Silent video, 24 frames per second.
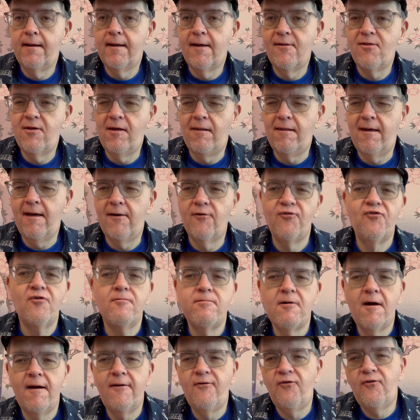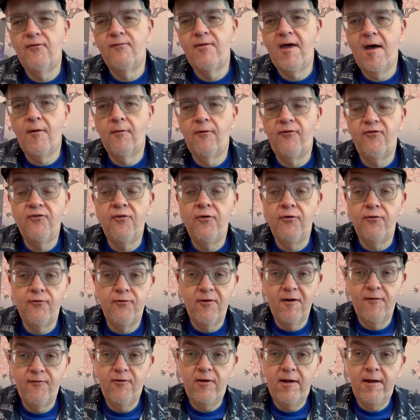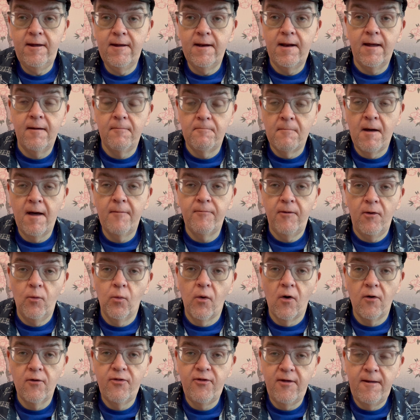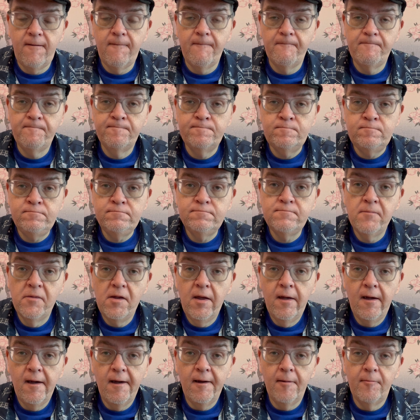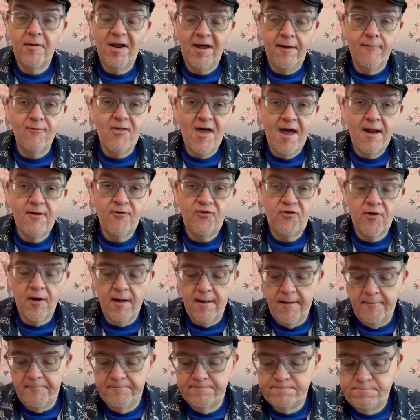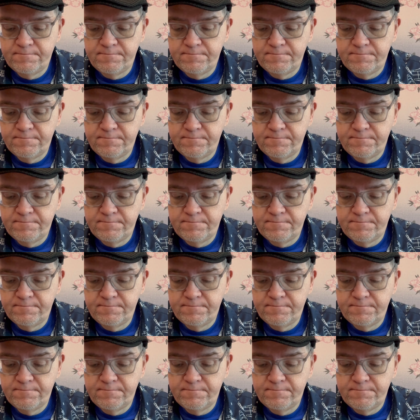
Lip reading: I think the extra price of that was $2.50, and it might be worth it to give that a shot.